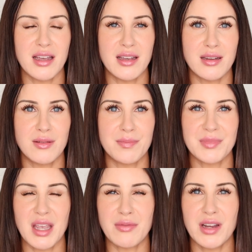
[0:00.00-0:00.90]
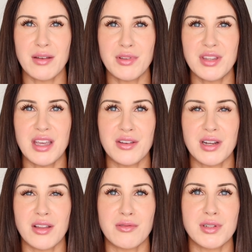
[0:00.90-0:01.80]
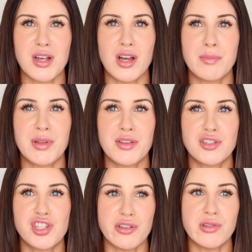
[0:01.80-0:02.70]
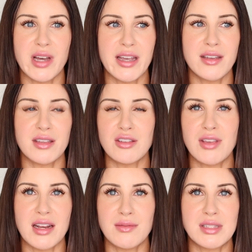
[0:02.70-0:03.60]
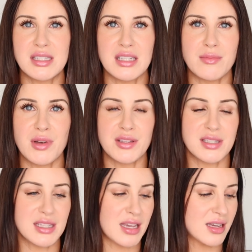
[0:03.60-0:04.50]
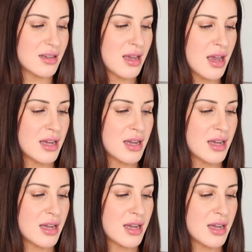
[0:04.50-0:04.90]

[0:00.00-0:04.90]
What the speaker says: and I forgot what the other color was called, but they're too light that you can't even see them on the skin.